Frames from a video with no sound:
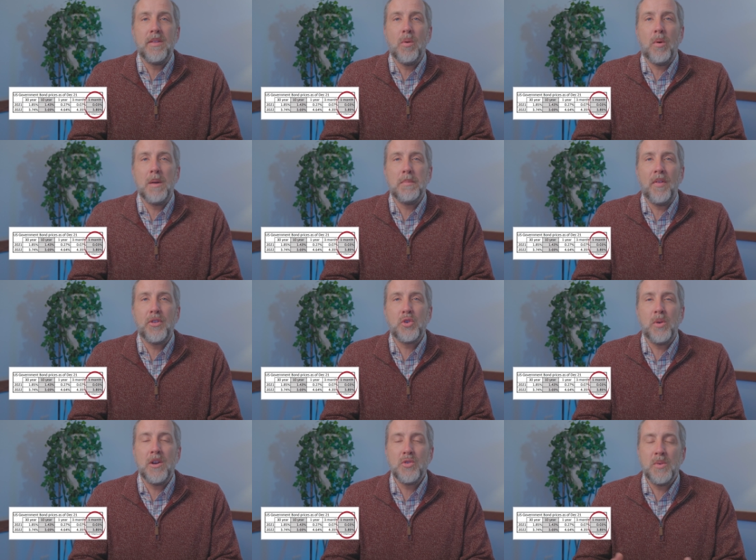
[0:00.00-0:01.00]
The one month
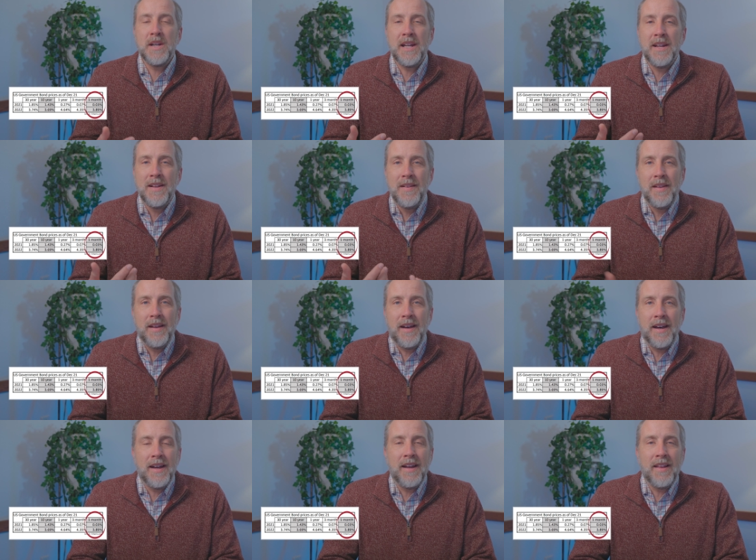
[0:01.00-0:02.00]
Treasury
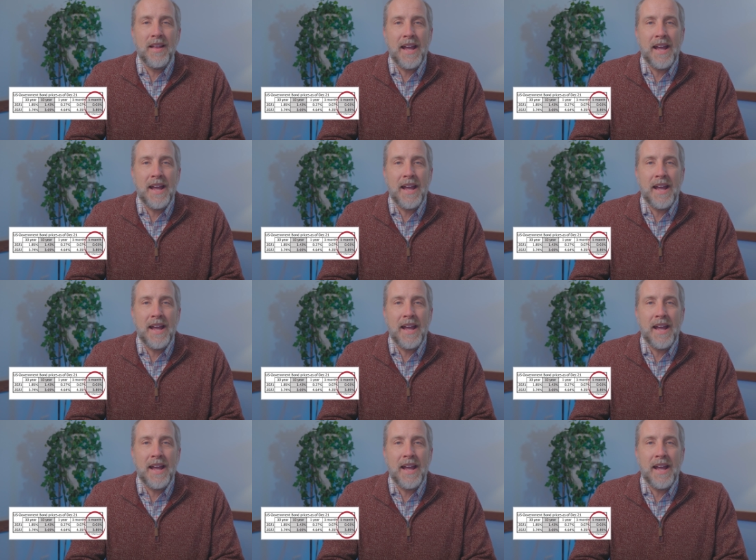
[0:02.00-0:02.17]
uh,